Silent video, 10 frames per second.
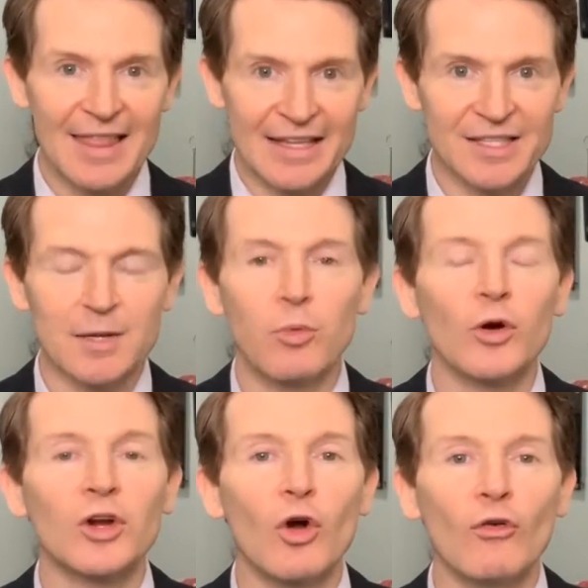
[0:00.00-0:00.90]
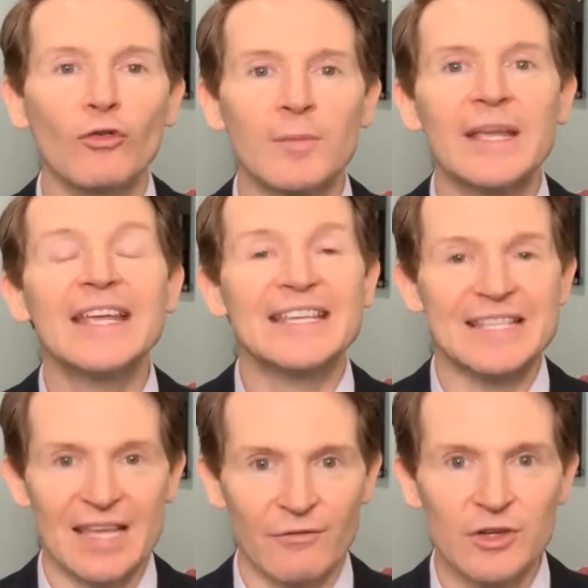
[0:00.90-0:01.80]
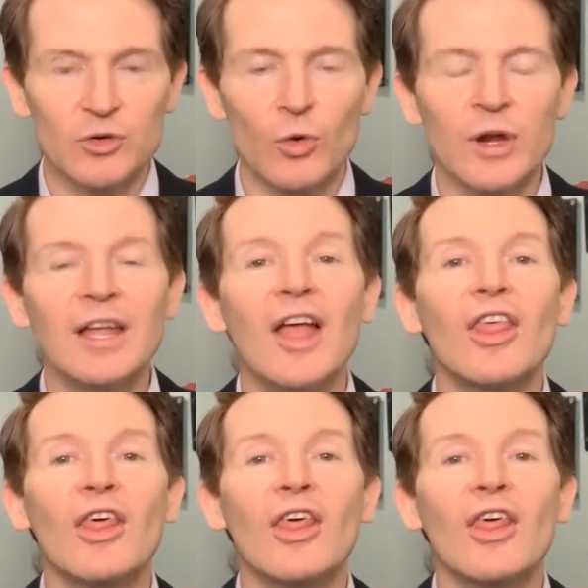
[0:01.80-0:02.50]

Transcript: That's an important goal for me, is the inventory.